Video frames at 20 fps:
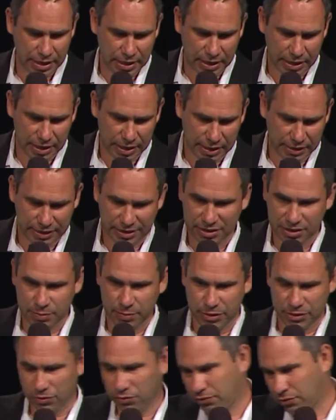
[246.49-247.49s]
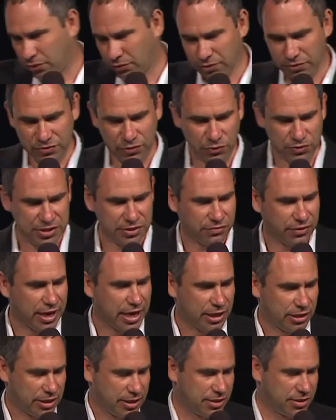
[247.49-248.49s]
the
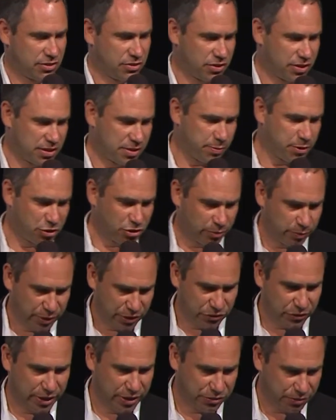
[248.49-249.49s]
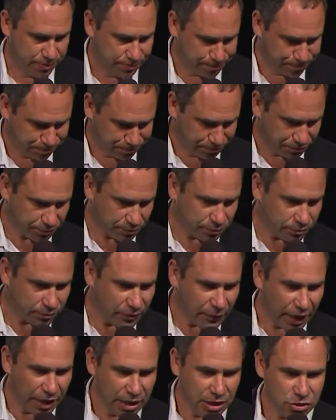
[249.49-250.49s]
file and the transmission bitrate.
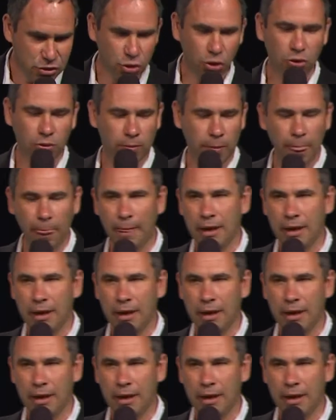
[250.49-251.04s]
So